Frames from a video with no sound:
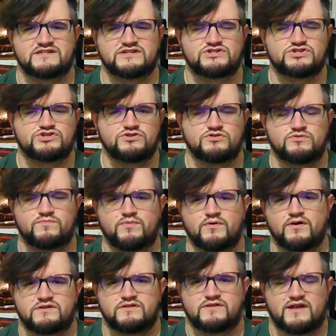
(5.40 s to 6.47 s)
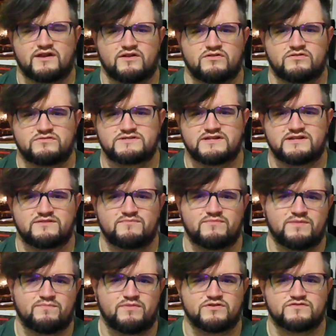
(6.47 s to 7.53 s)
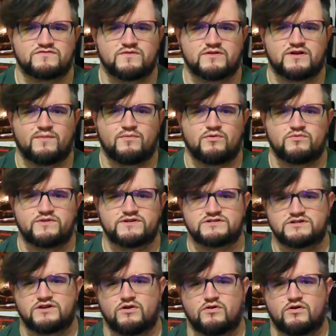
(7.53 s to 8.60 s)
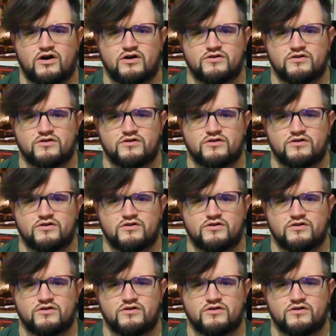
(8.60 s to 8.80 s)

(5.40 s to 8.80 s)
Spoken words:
a soup that, alongside the meatballs from a couple of weeks ago,